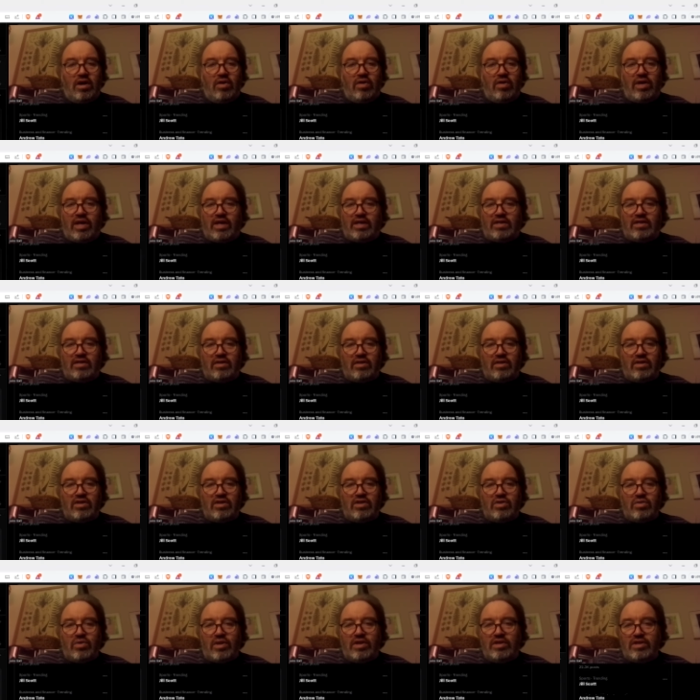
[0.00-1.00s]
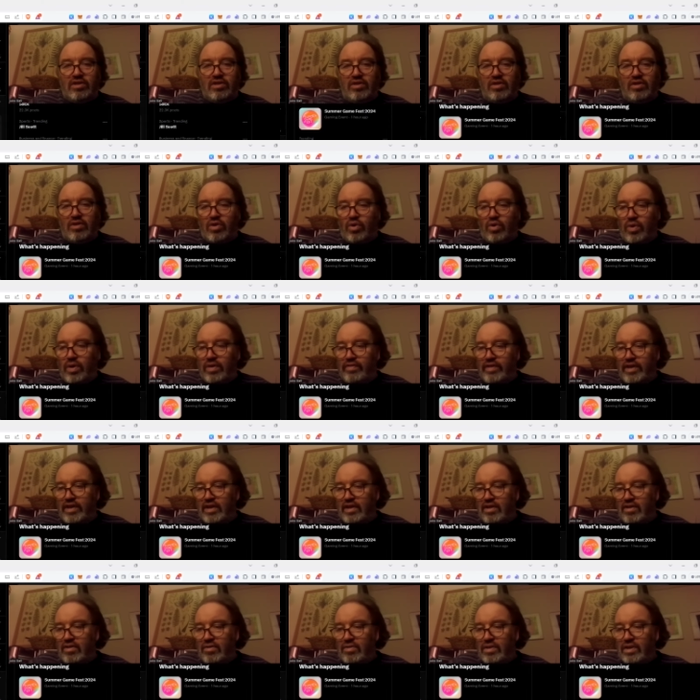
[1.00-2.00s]
Okay, so I just wanted to do a quick
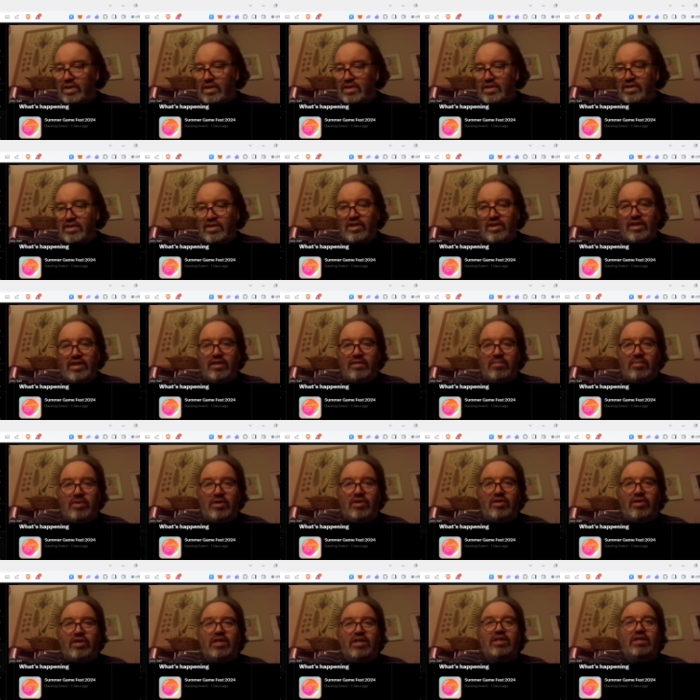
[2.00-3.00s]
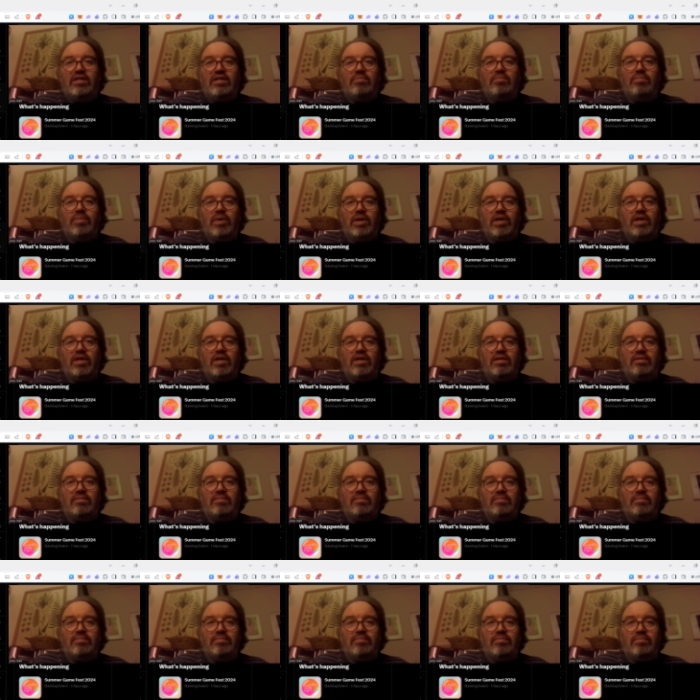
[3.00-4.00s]
video. It's early in the morning, but
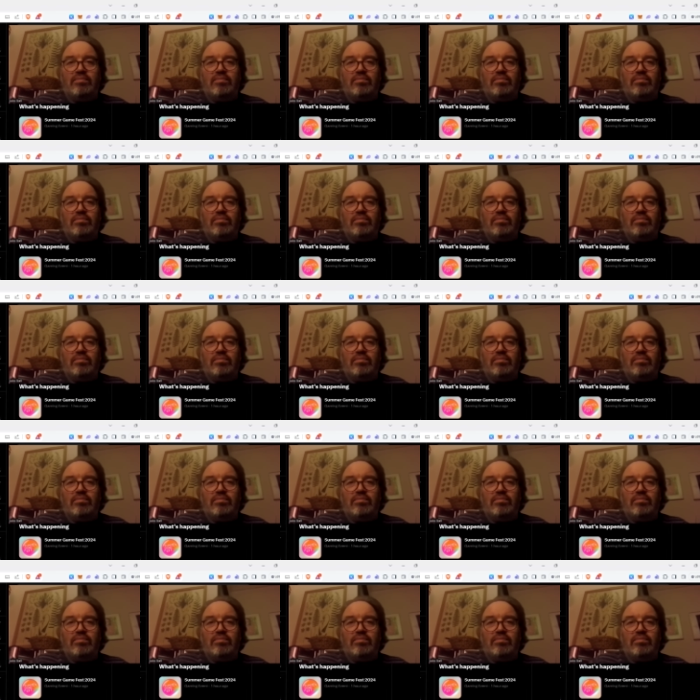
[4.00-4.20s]
um,